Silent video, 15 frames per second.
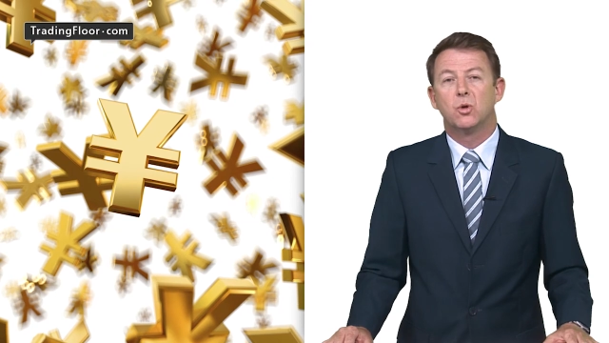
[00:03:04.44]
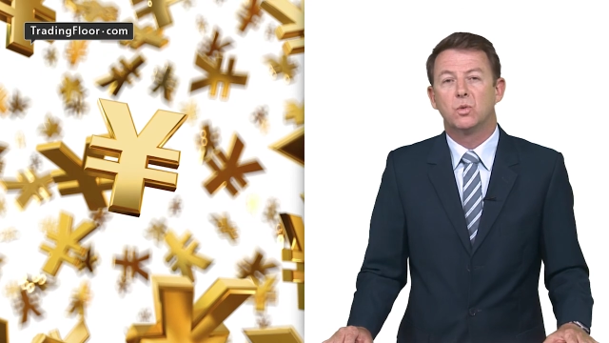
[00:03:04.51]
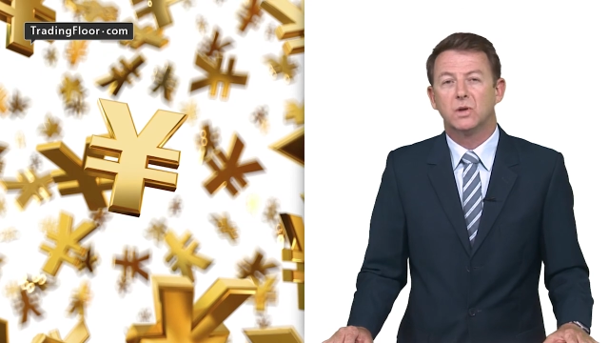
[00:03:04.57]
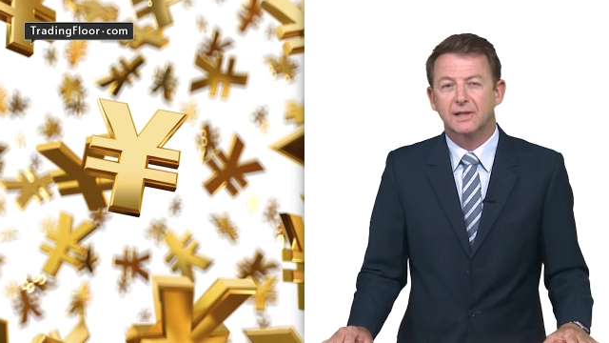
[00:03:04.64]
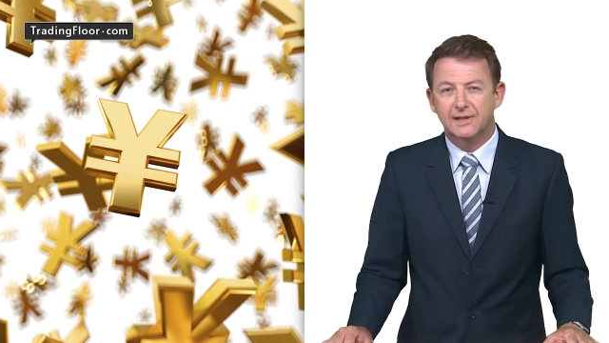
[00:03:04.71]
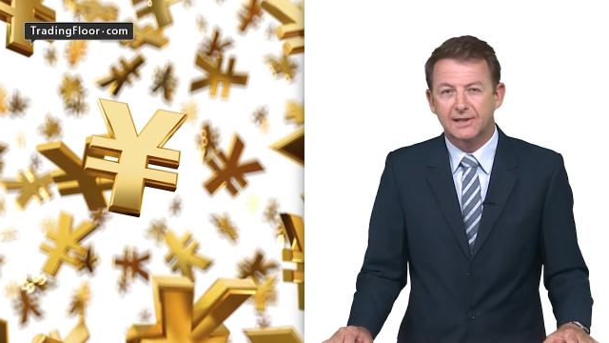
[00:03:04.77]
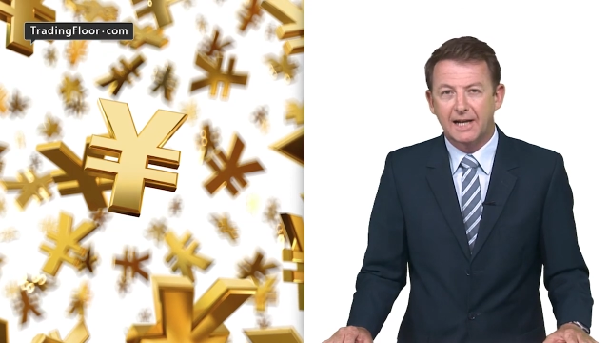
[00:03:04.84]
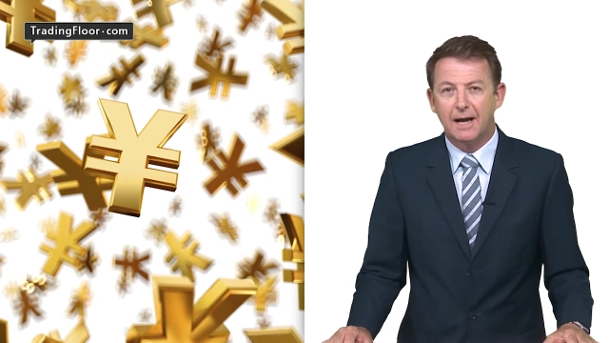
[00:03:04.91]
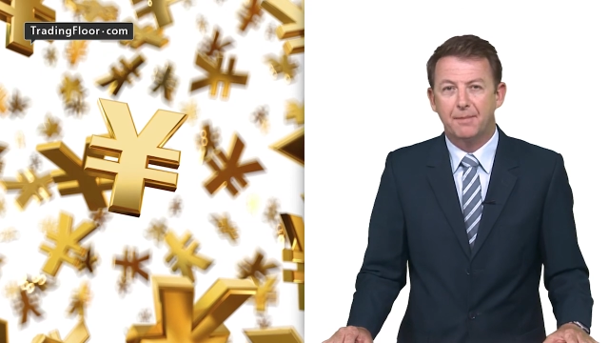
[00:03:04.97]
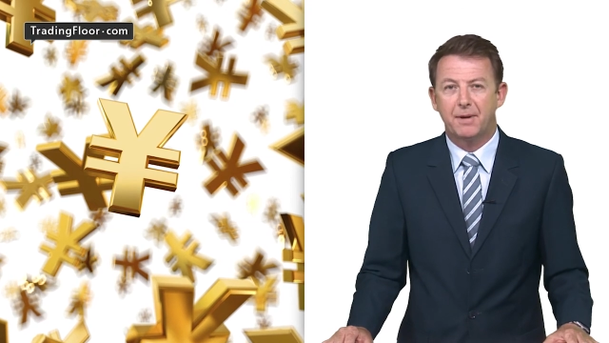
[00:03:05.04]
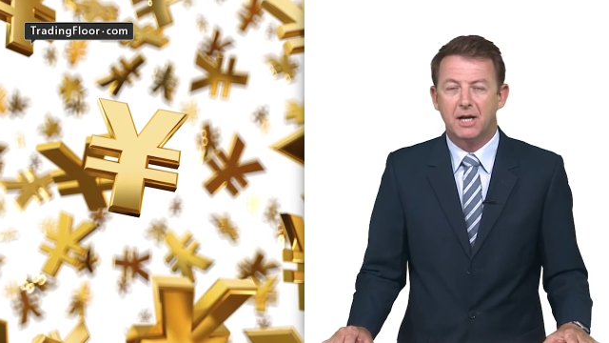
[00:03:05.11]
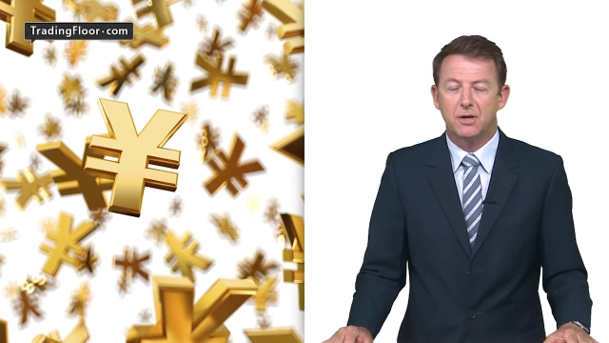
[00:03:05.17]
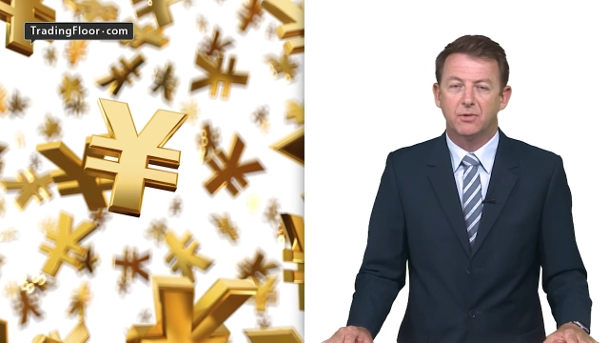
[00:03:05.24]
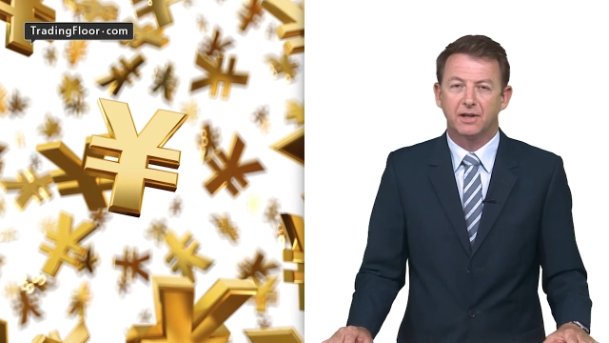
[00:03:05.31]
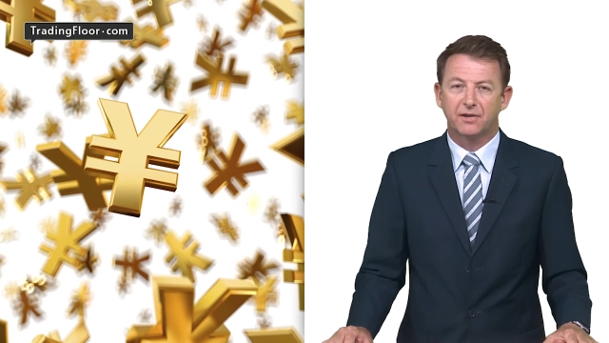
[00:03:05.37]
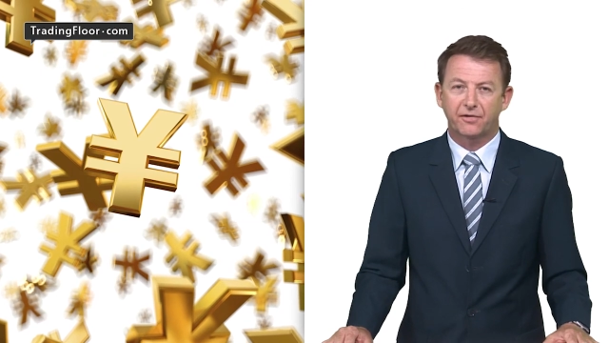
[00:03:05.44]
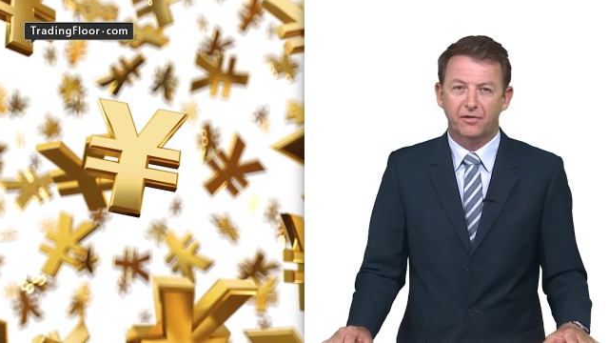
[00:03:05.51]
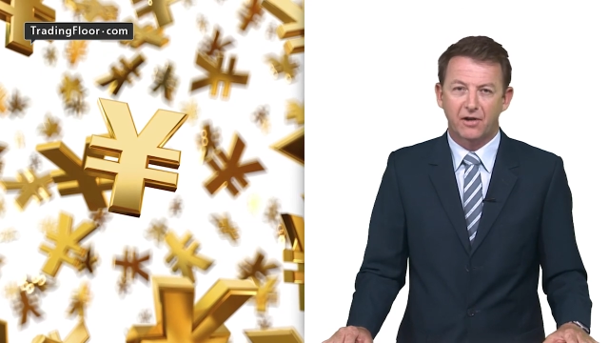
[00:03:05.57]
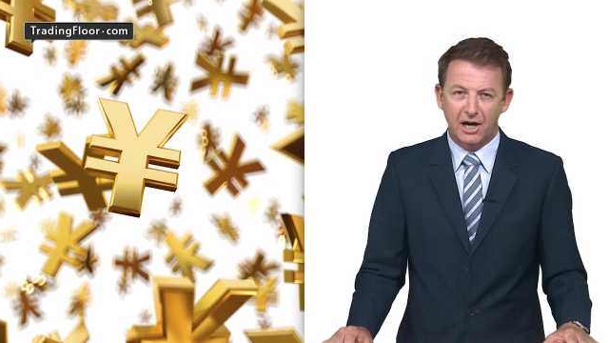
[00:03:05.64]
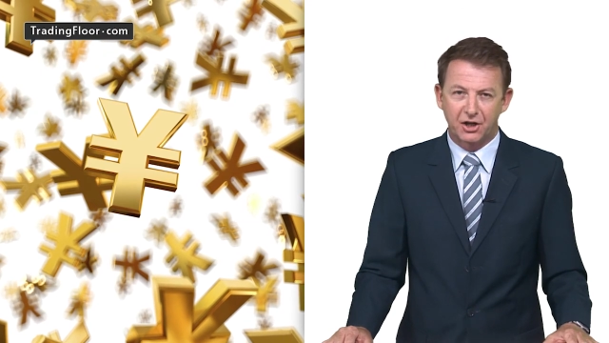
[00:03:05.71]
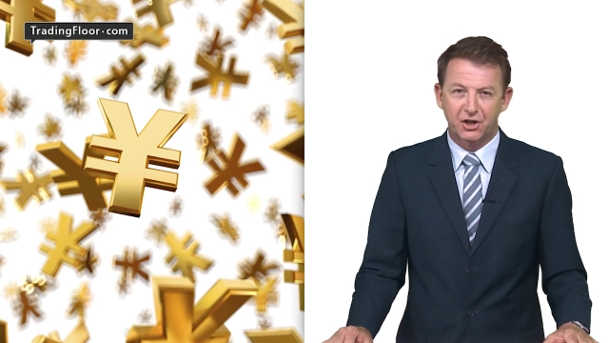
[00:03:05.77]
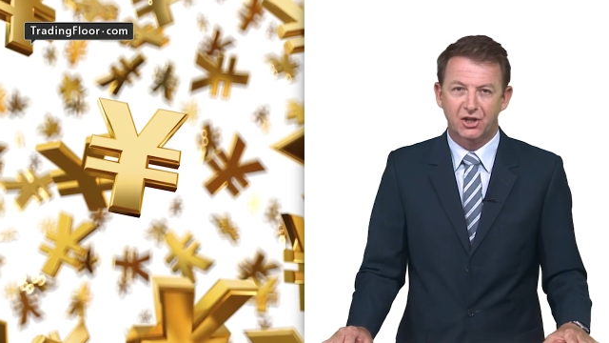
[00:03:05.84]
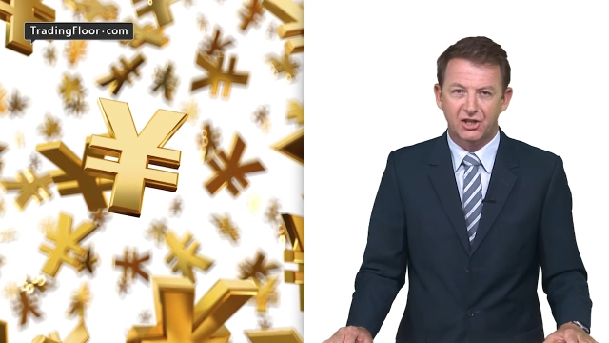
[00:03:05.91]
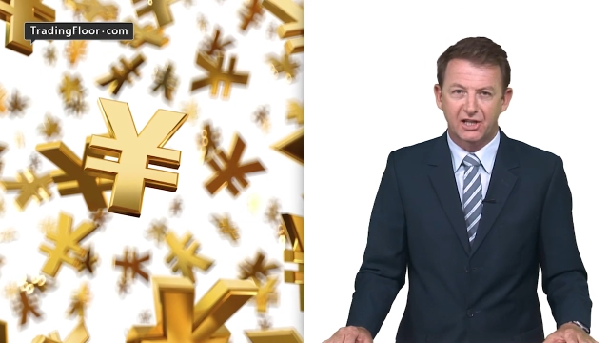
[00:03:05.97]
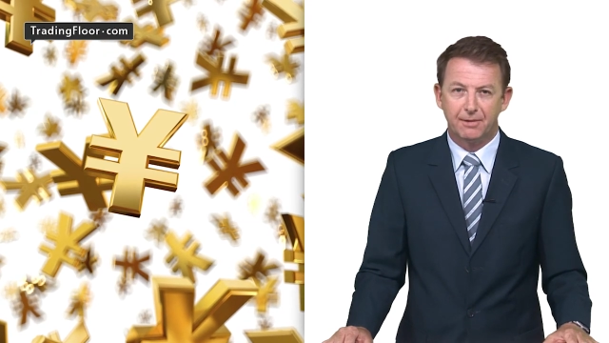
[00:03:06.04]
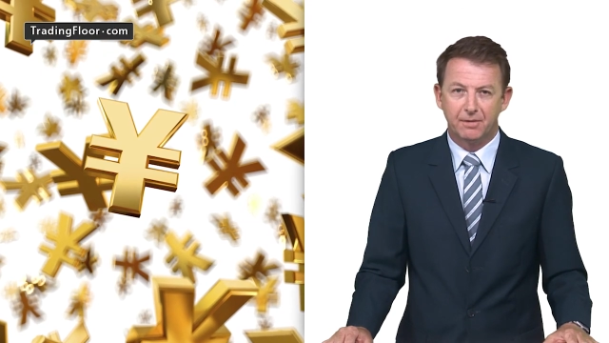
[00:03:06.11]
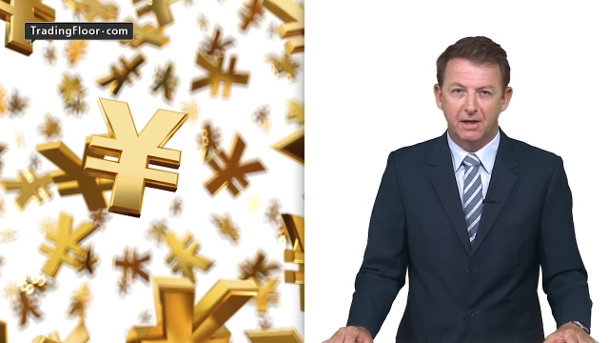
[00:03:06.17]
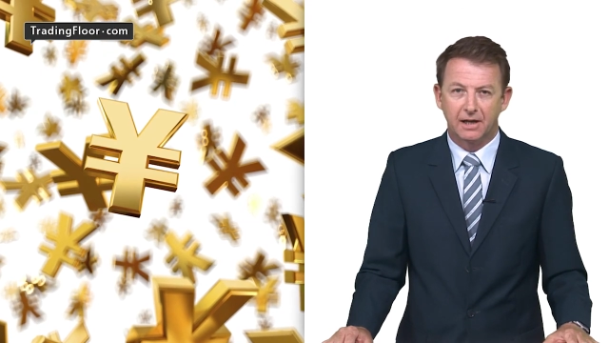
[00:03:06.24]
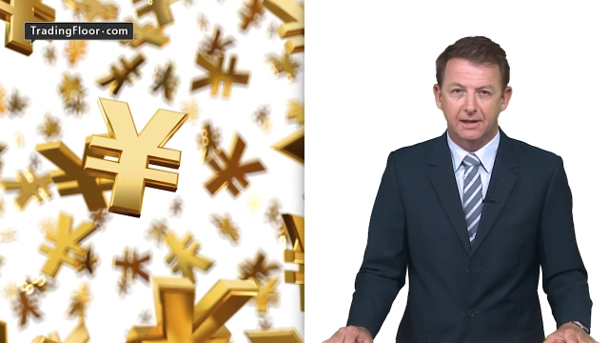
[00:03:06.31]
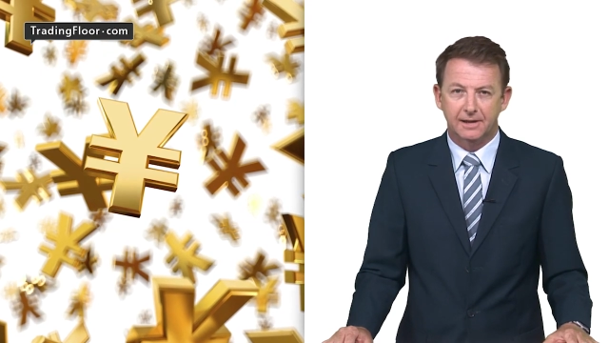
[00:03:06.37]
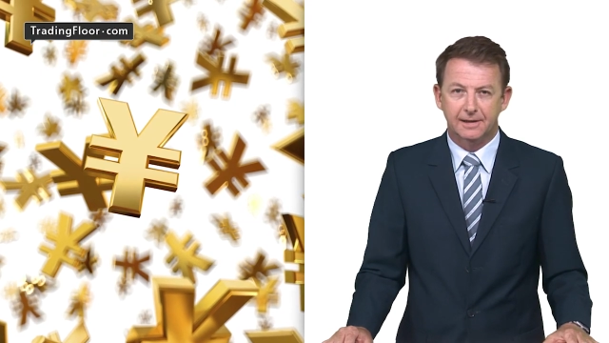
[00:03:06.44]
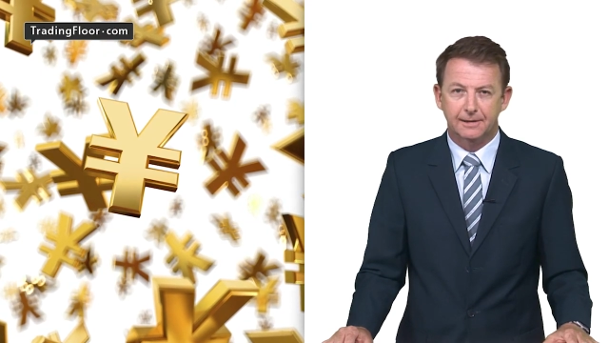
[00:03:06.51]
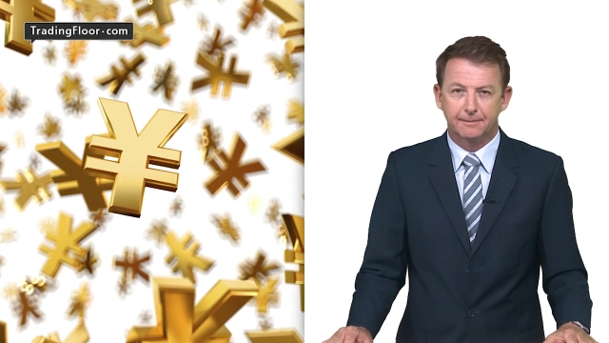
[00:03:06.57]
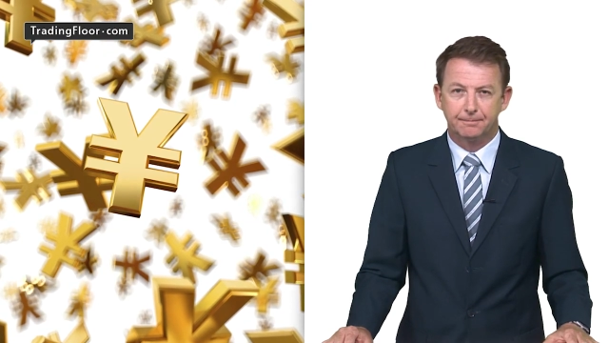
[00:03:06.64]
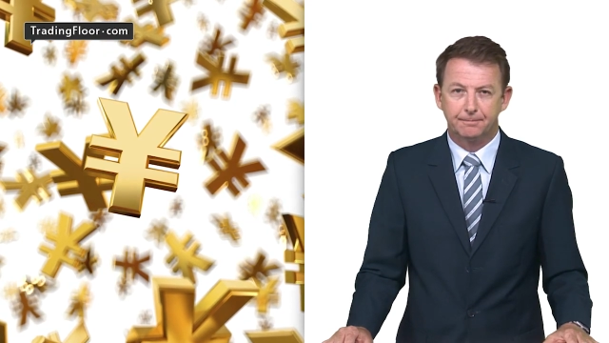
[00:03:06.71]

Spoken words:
will step in with fresh stimulus.